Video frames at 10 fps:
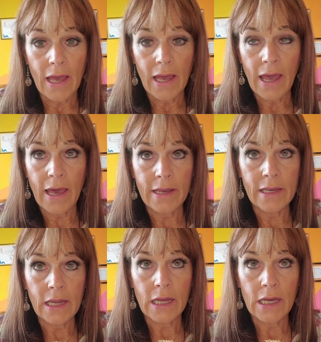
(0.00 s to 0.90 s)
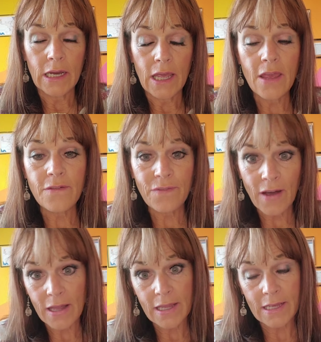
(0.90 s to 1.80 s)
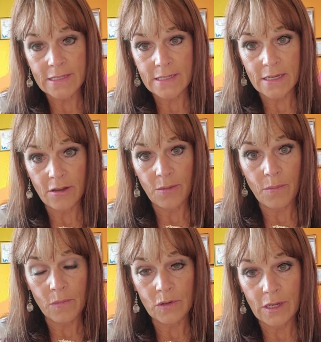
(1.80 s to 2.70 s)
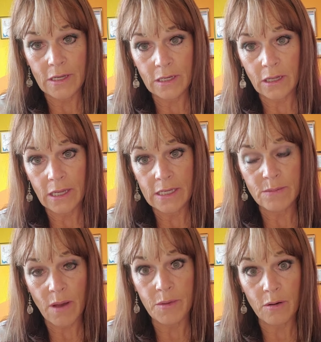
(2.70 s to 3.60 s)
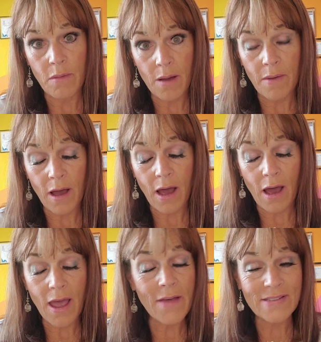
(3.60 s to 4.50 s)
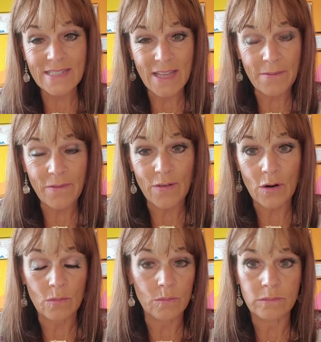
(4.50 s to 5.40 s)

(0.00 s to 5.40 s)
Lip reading: and he finally said to his mom, Mom, I haven't slept for